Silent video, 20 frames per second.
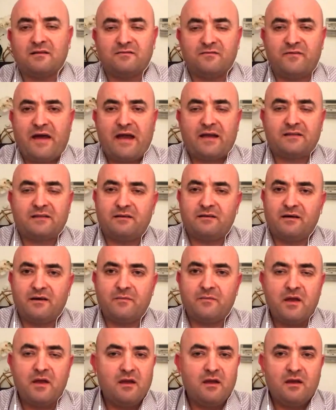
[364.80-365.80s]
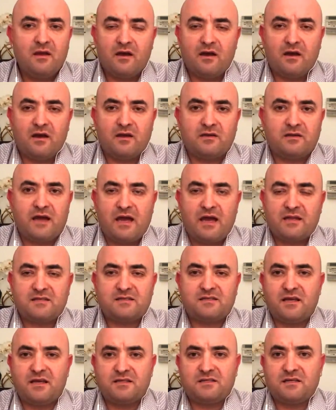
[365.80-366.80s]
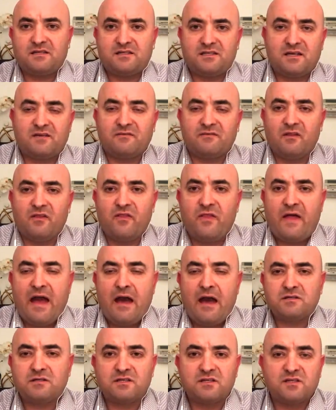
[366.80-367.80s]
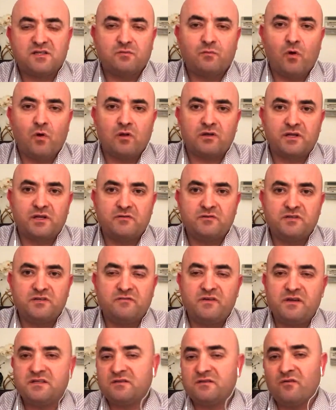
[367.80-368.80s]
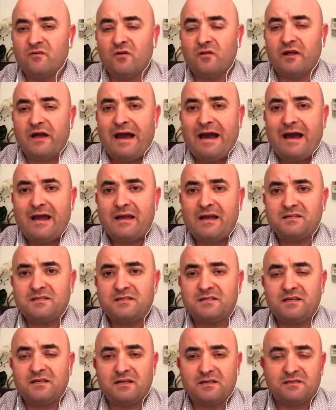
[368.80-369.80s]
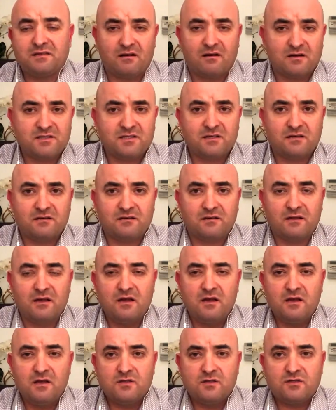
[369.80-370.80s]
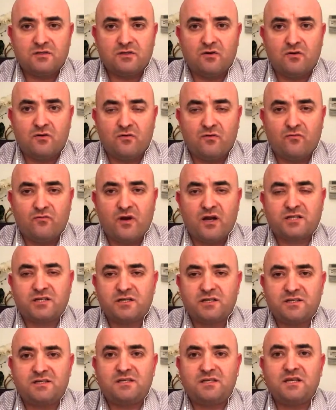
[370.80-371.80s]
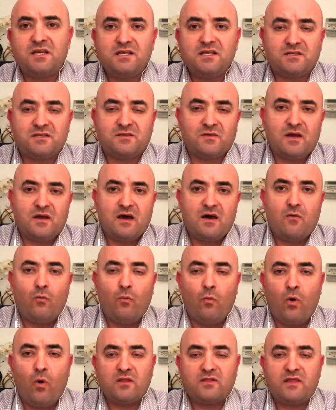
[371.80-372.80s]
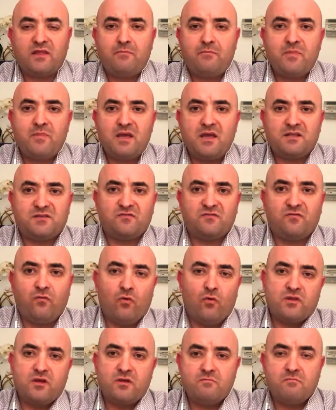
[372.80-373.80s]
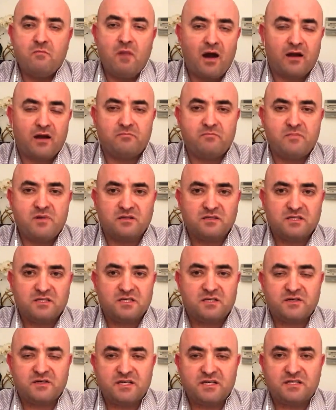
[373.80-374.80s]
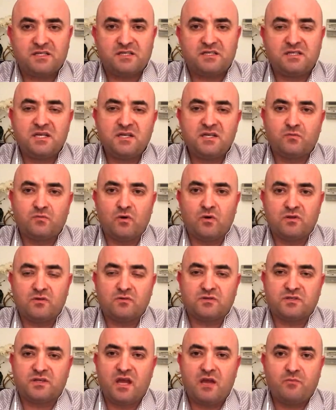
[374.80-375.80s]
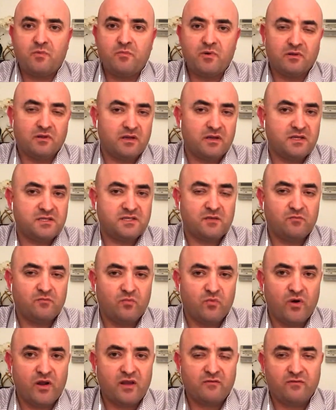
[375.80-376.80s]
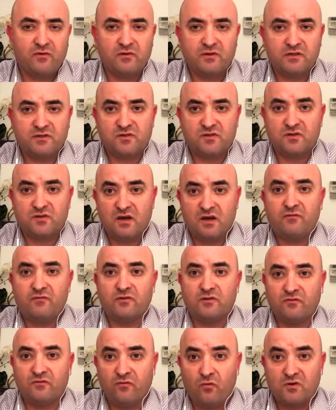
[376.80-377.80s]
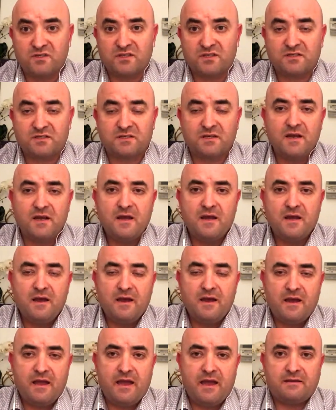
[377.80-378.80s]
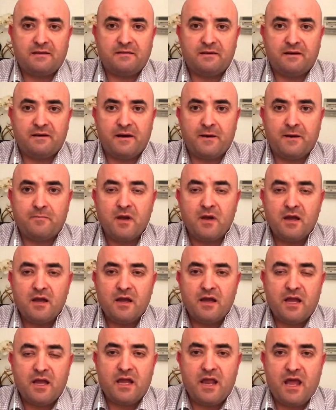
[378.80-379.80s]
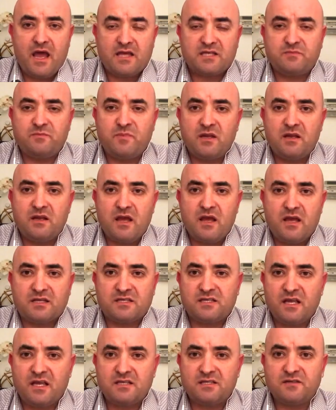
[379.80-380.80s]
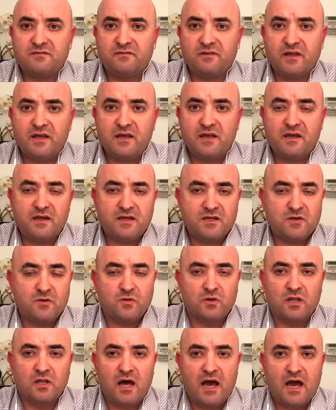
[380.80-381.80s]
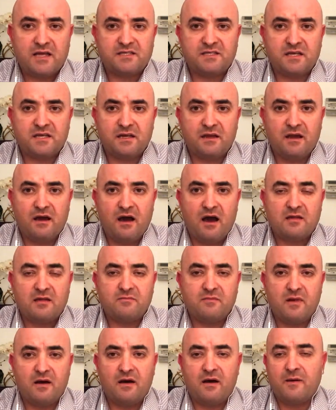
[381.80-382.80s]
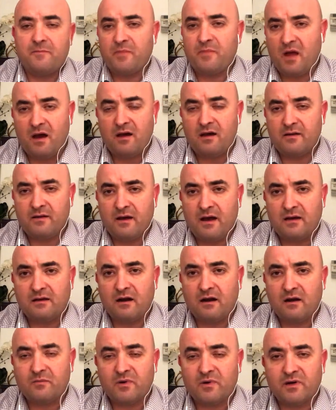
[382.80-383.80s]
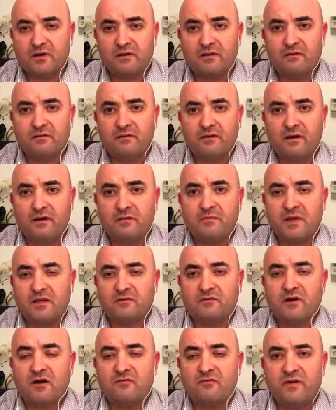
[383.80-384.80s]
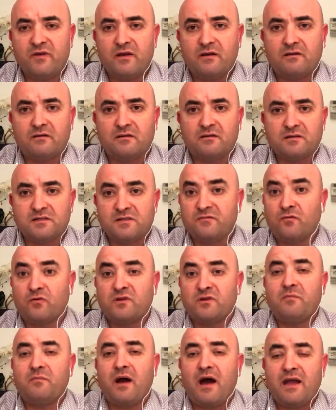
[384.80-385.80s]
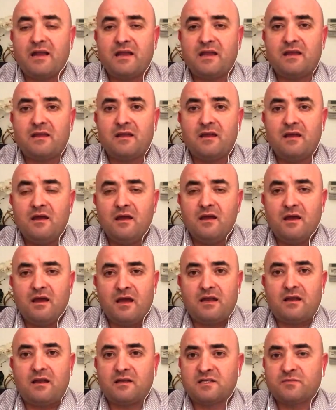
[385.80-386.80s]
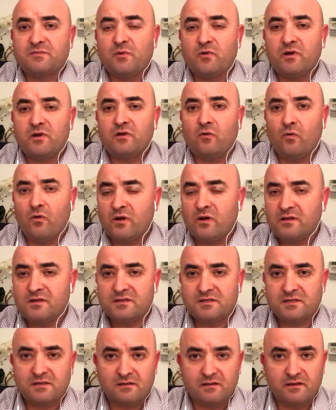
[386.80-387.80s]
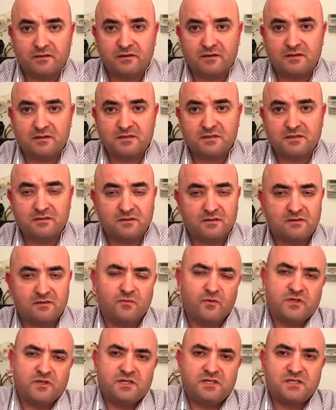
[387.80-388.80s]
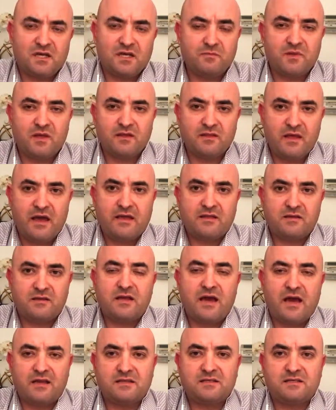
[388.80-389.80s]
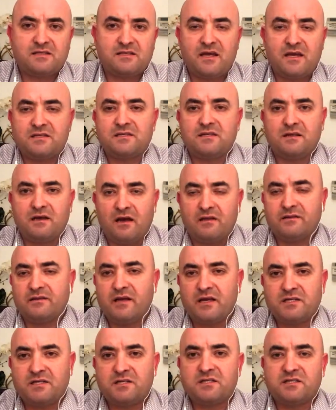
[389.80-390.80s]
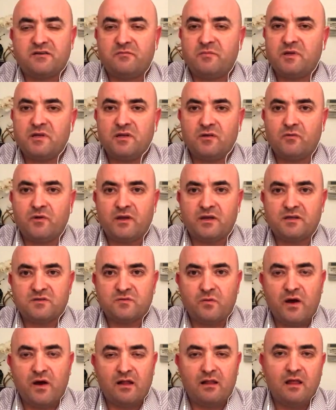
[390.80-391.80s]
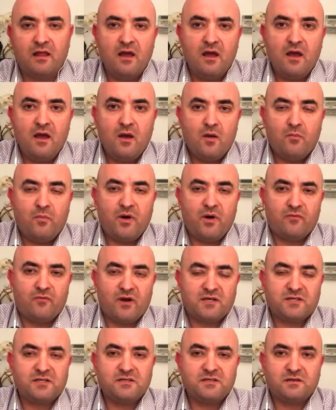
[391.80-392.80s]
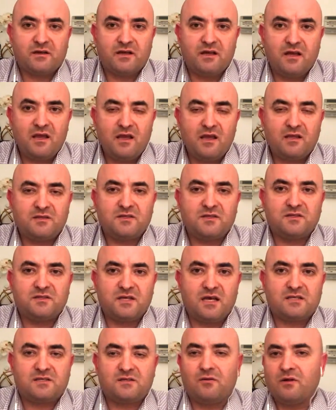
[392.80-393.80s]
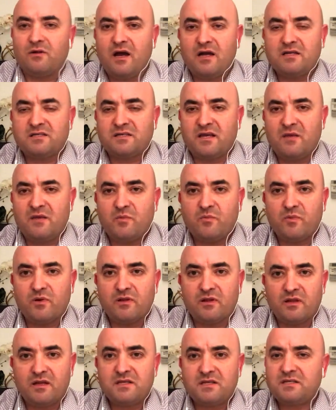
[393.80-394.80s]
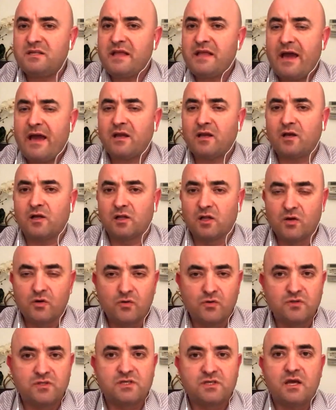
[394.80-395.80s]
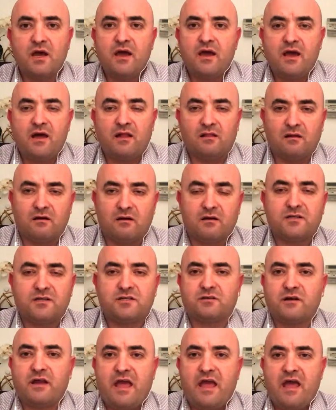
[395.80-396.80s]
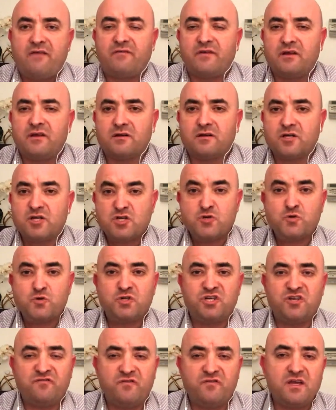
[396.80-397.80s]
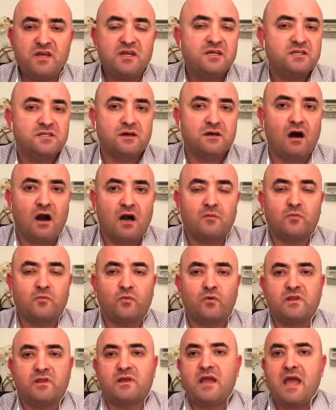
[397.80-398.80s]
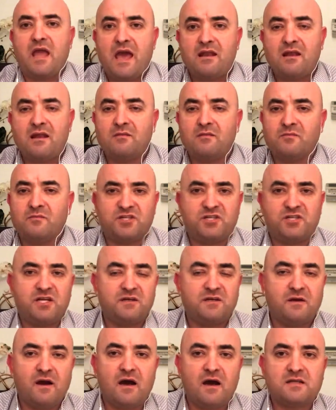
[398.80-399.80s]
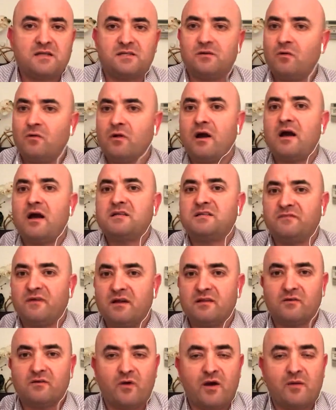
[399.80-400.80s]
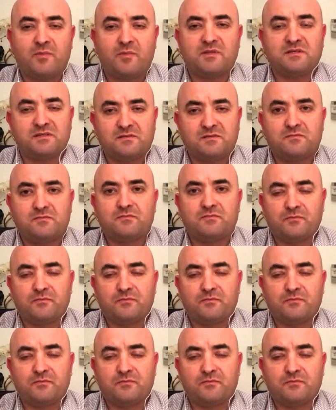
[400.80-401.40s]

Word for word: In fact, the um, United States had several thousand smaller UGVs of all kinds in its arsenal. So Russia sees uh, what that means for the modern military. It sees what those capabilities can bring for this uh, for the forces, and um, it has been extensively utilizing um, uh, uh, unarmored unmanned ground vehicles for demining and unexploded ordnance clearance, which is something that United States and other nations have been doing as well. But Russians are keen to test all kinds of capabilities, and that includes larger, heavier UGVs armed with cannon, machine guns, and all kinds of other weapons.